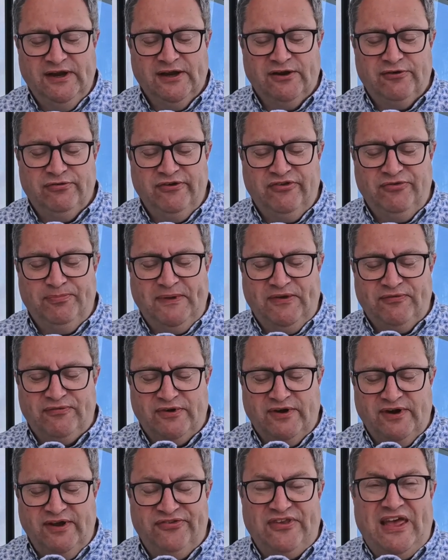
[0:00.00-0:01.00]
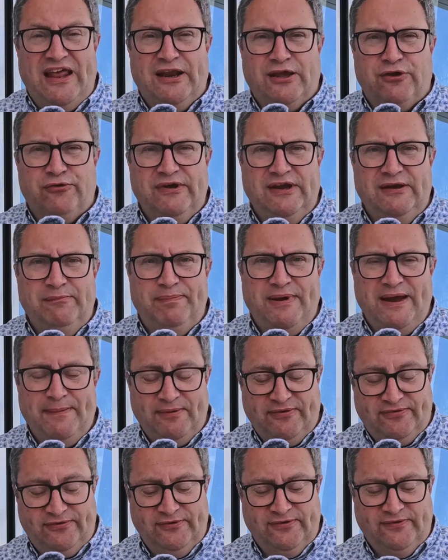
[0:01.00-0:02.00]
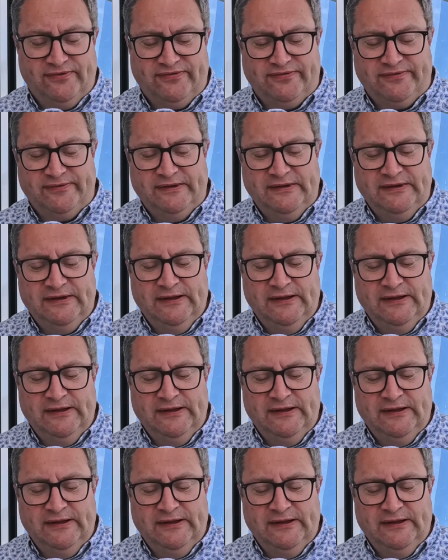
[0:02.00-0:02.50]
crispy fries and a green pepper sauce.